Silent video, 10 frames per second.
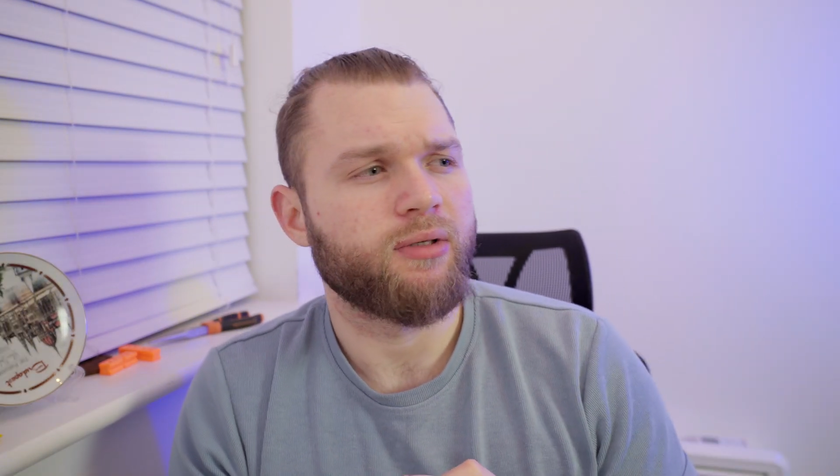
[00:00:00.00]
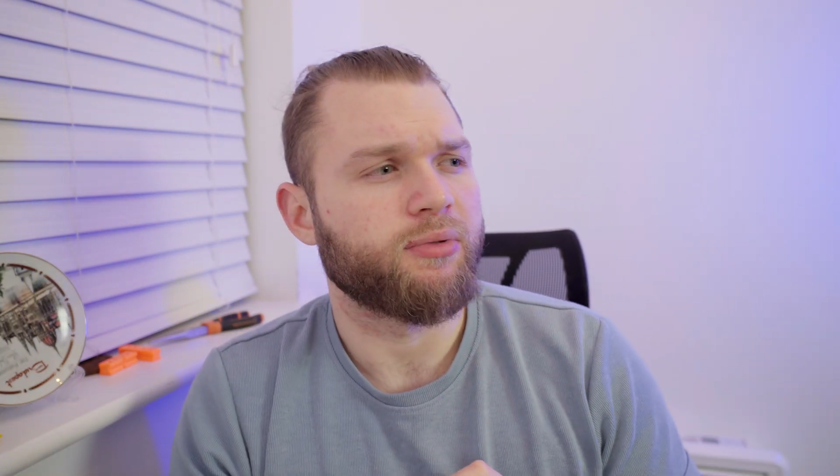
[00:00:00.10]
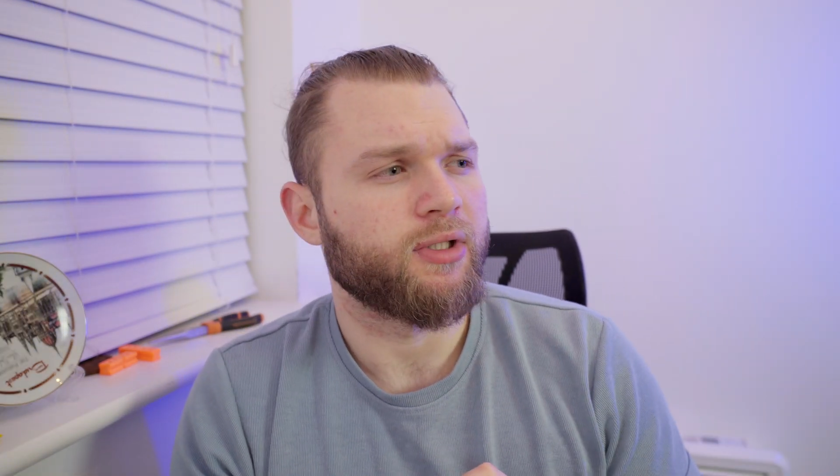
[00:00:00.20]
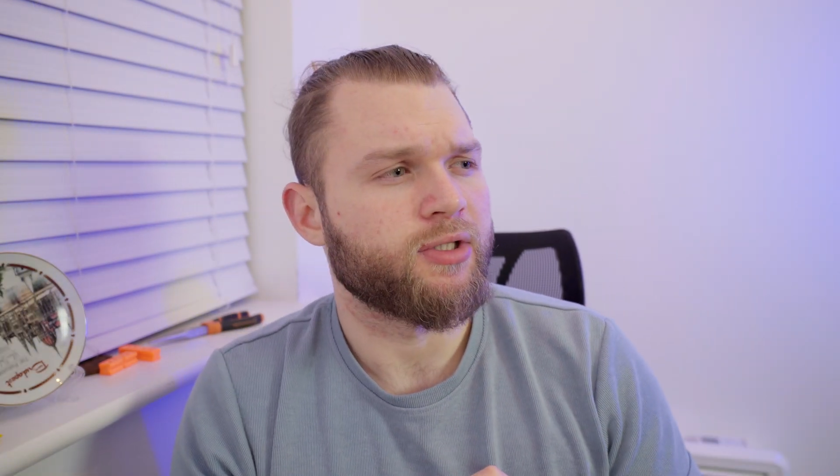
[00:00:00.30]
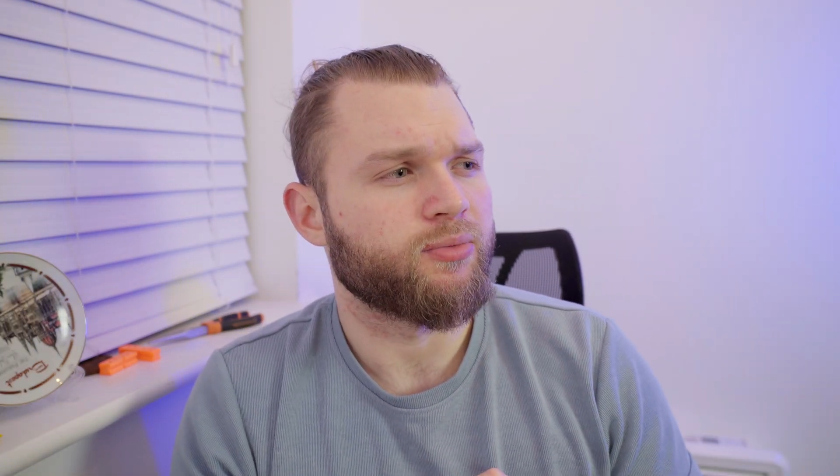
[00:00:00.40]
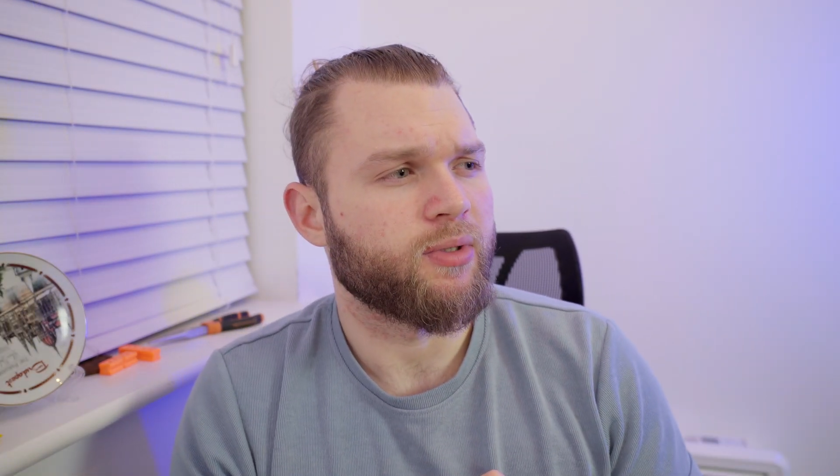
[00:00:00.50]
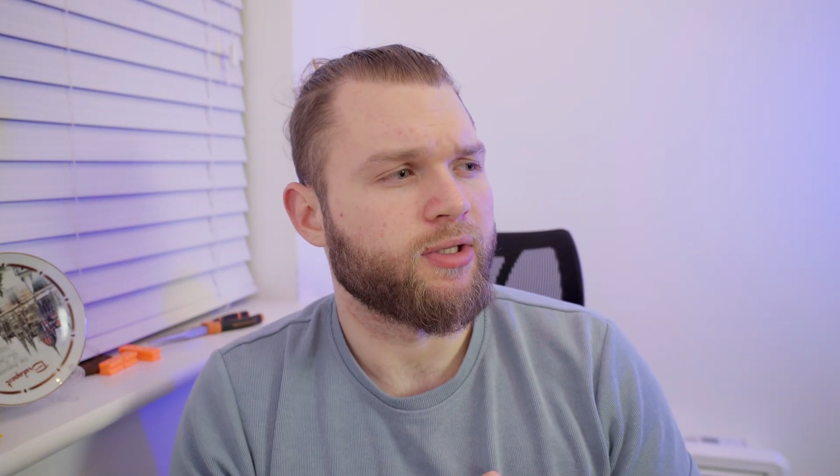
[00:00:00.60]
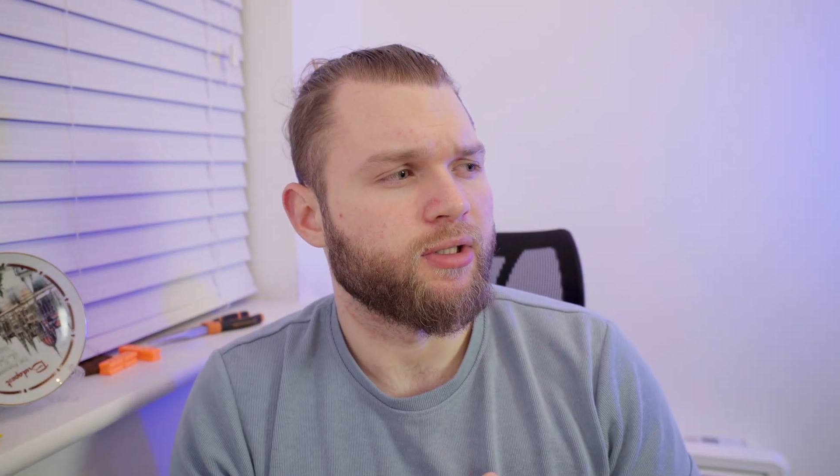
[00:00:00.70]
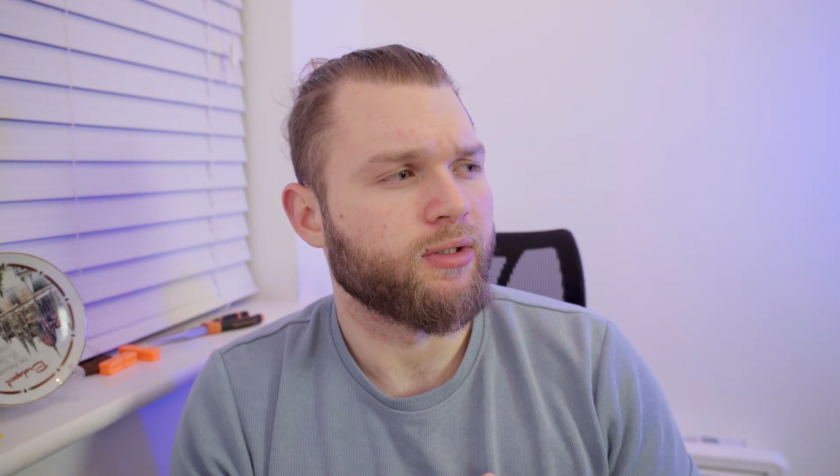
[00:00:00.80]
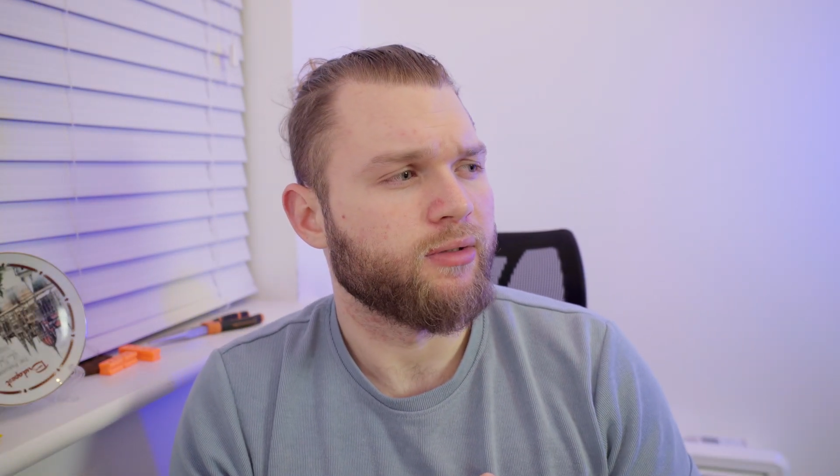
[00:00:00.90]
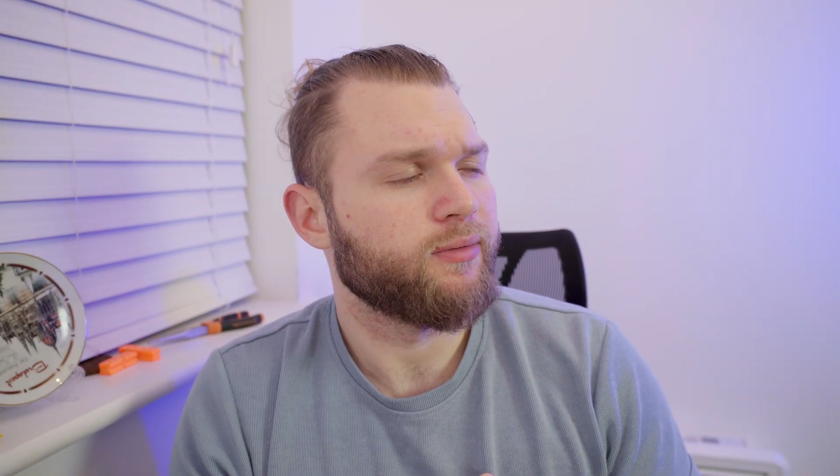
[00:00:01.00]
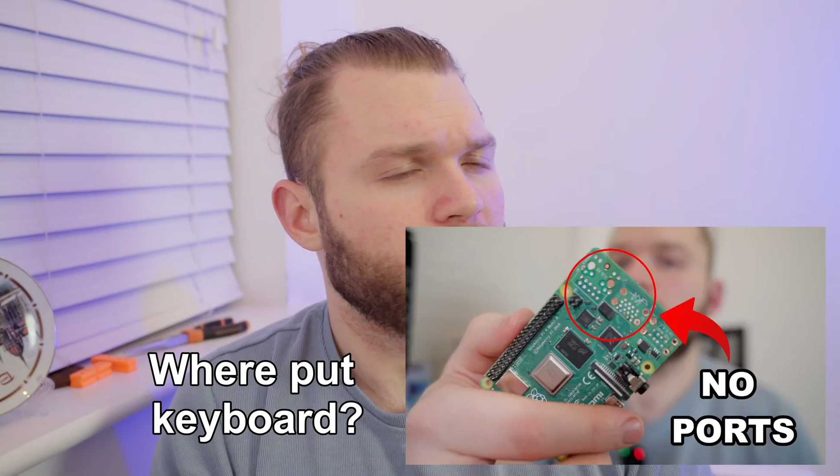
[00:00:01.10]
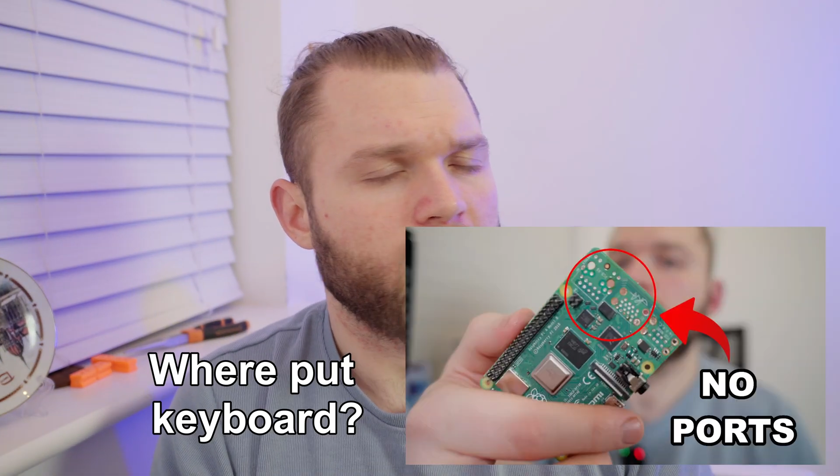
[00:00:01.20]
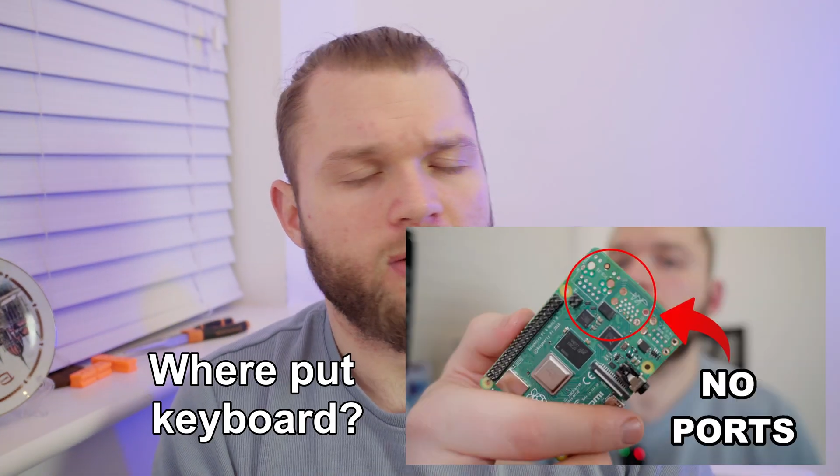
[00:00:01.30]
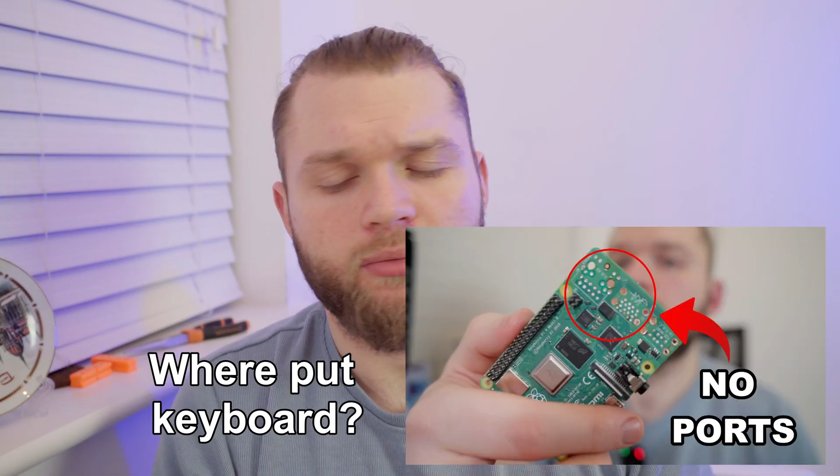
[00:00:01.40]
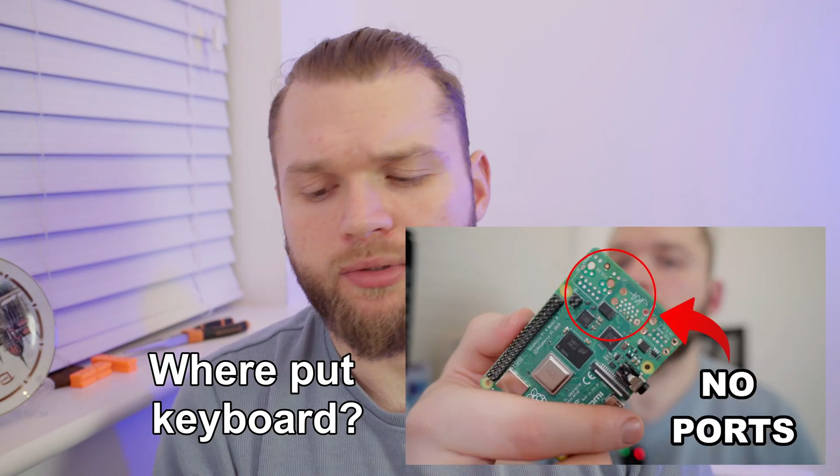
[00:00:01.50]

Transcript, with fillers: I realized one thing. How